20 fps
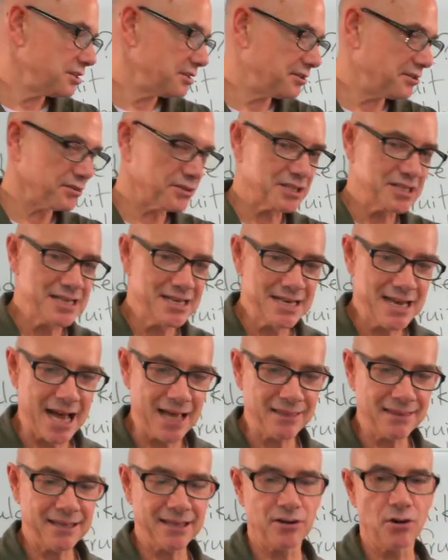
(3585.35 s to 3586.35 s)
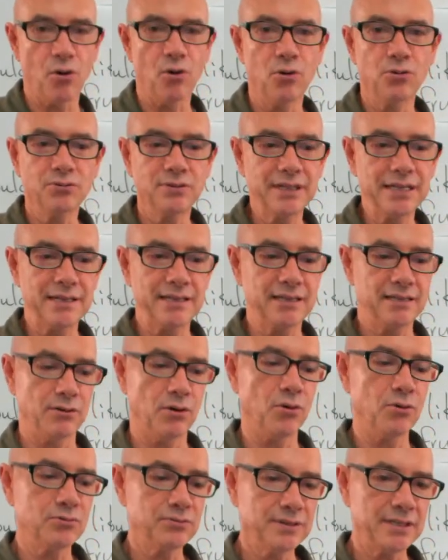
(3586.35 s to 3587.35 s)
There's nothing, only,
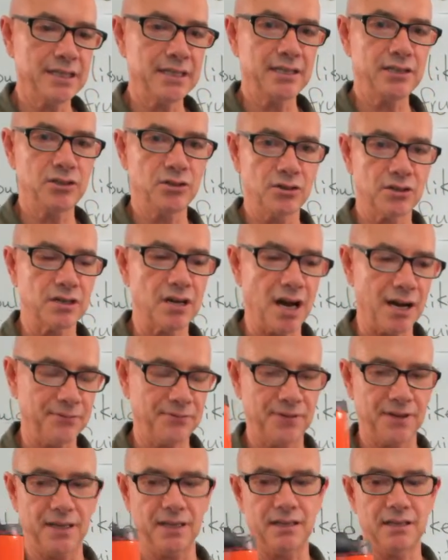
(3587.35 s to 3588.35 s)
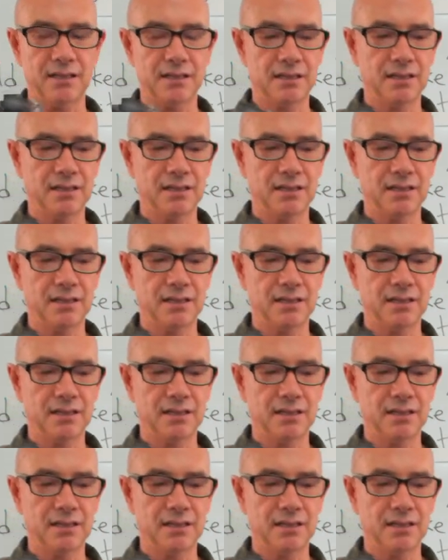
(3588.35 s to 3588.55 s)
only your coffee.